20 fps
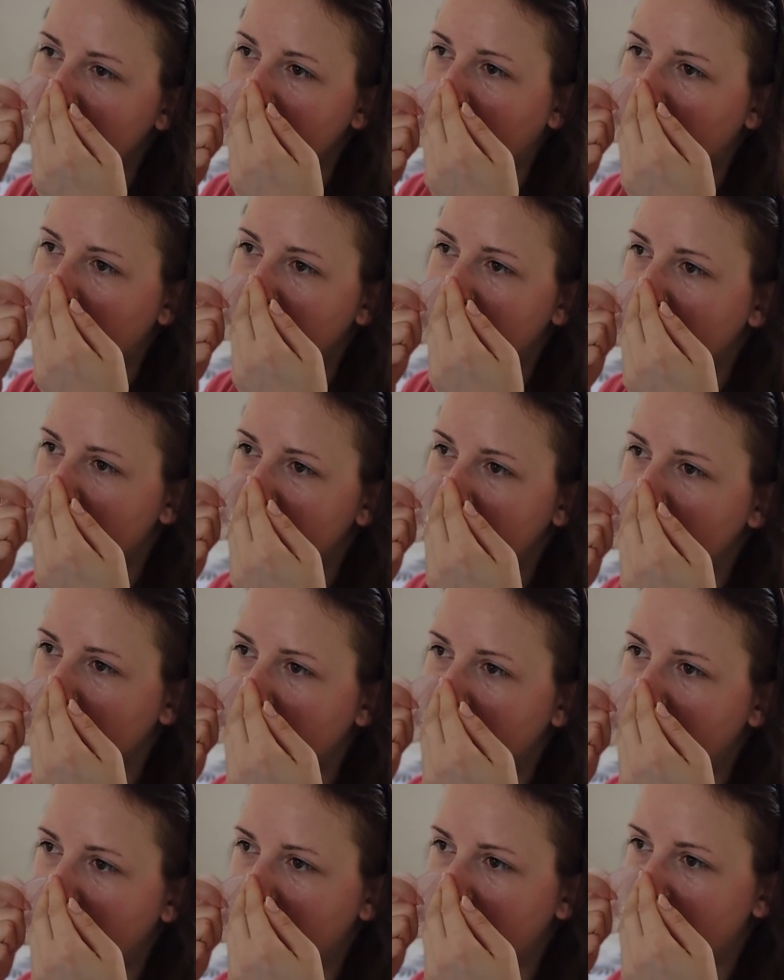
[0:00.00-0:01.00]
I'm not gonna
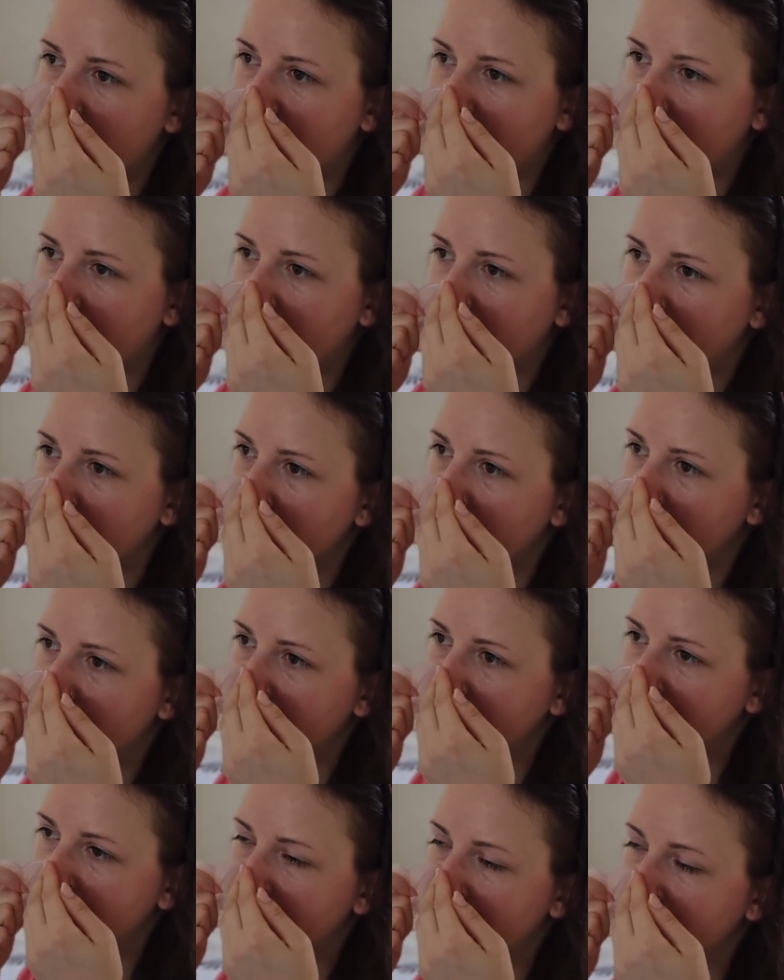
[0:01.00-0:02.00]
feel very good.
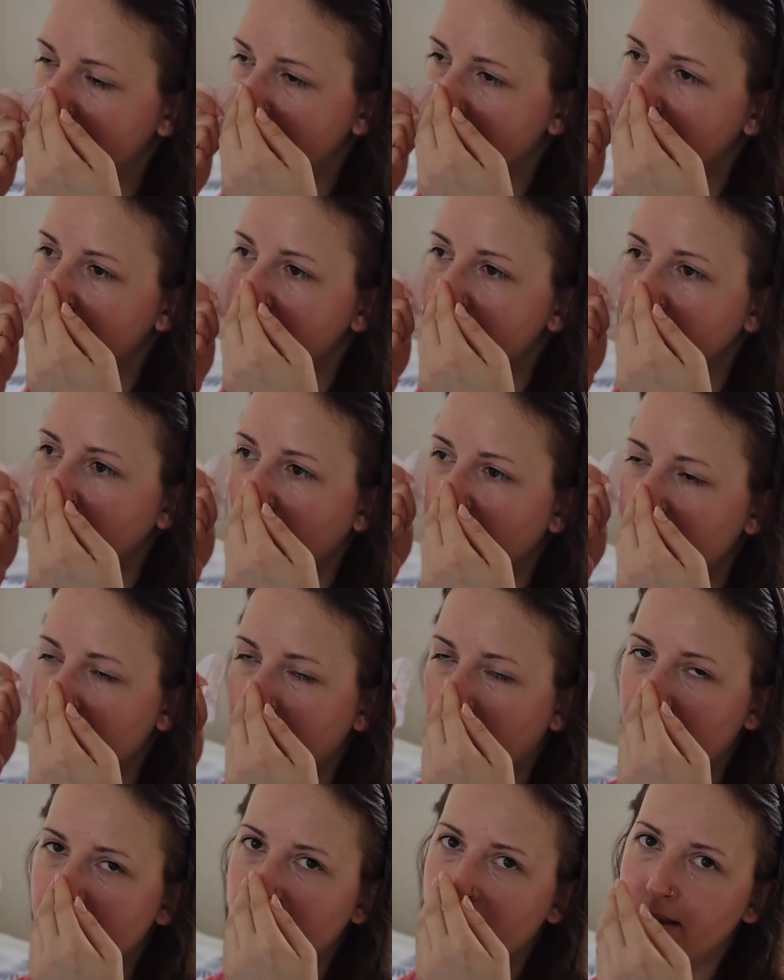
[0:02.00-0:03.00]
So
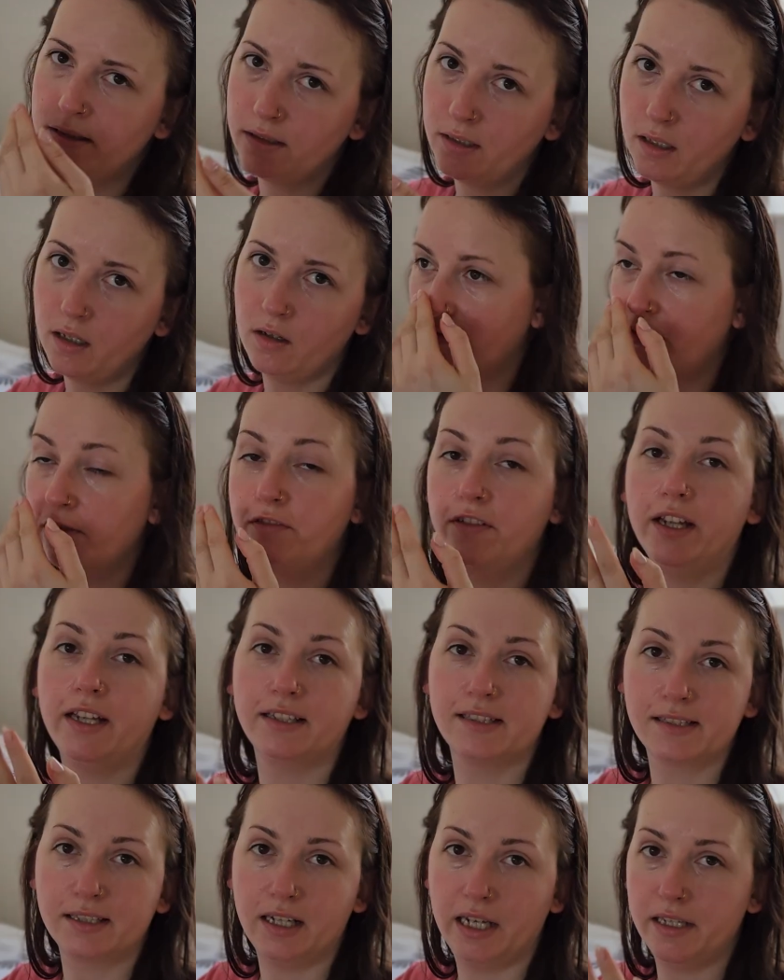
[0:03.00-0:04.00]
I said, no,
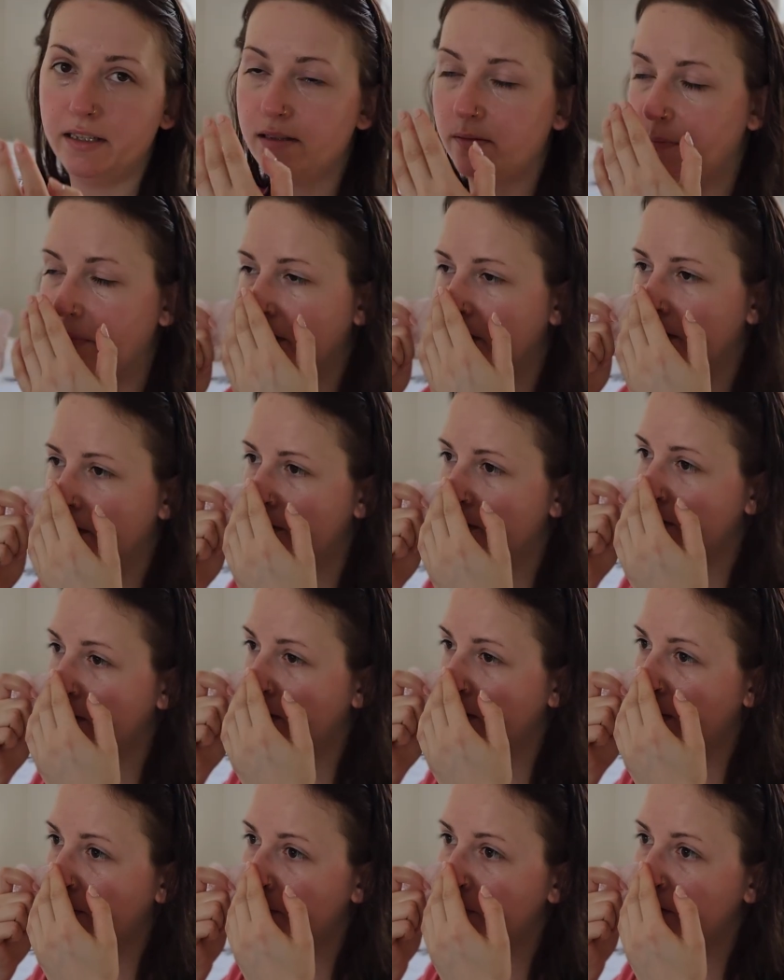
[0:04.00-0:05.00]
thanks guys, but
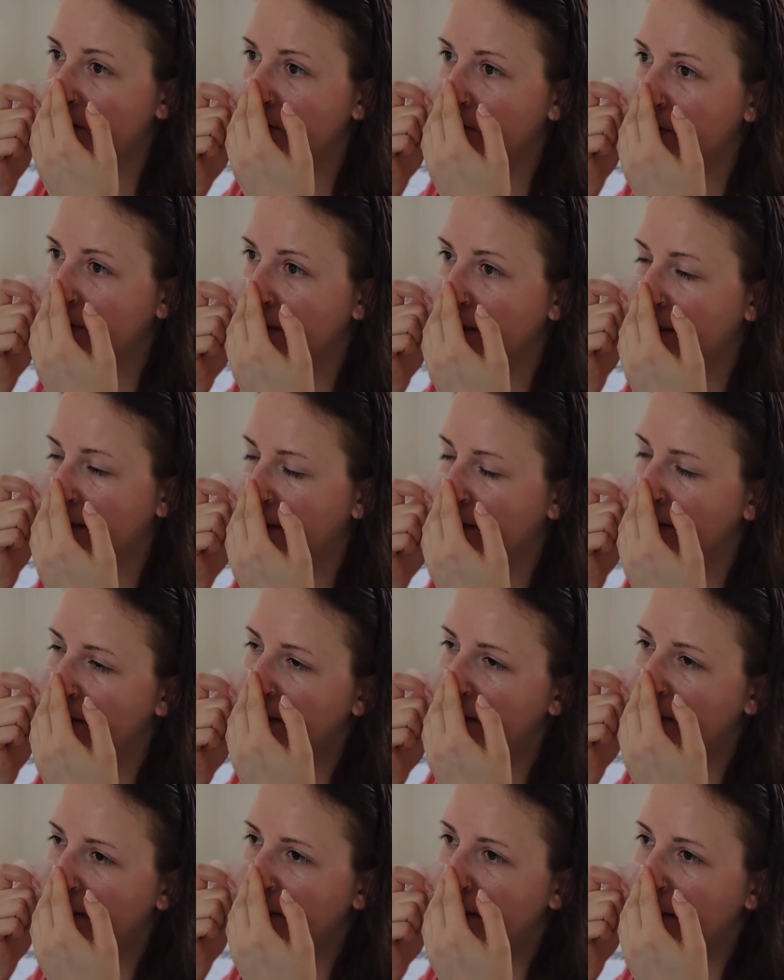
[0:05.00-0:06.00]
I'm not gonna
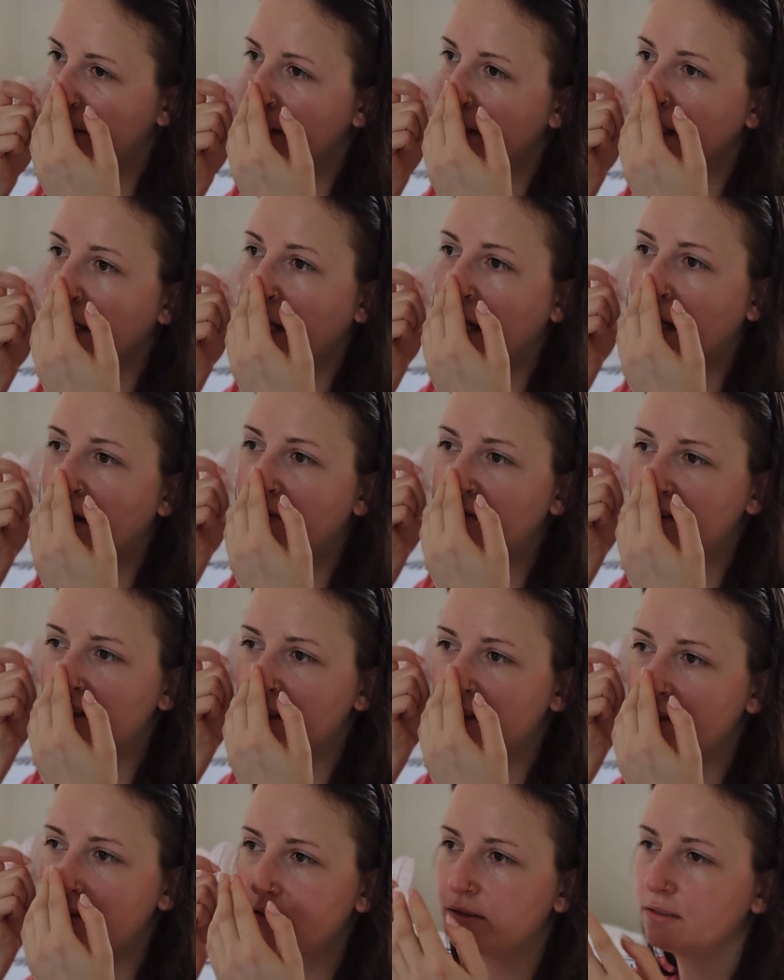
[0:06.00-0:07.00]
have
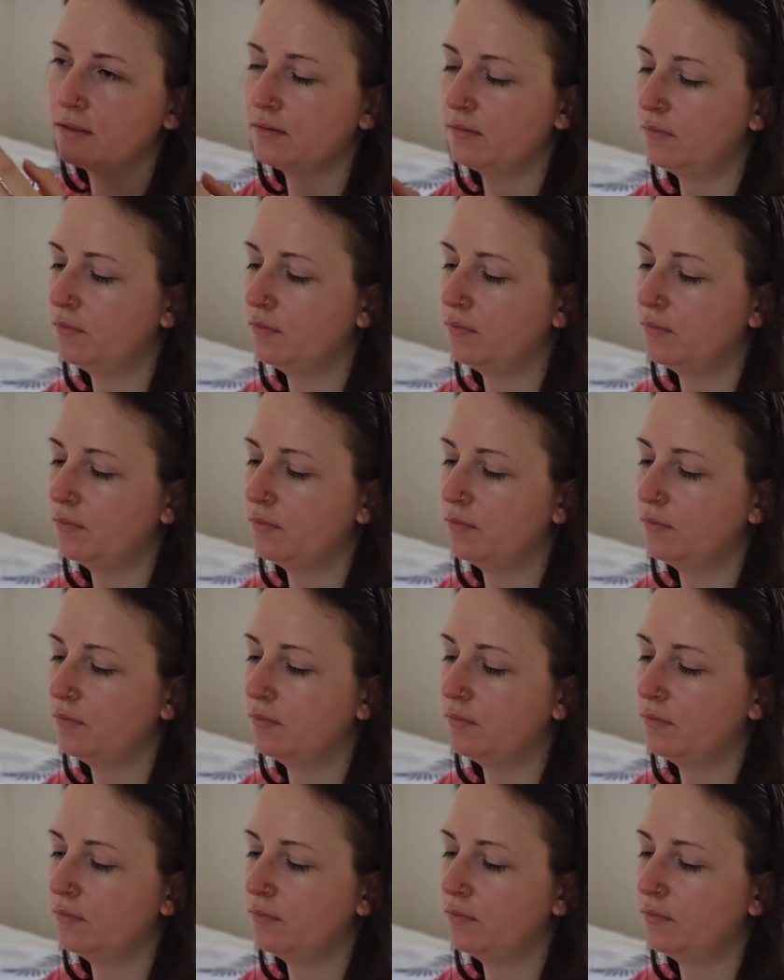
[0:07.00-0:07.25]
it.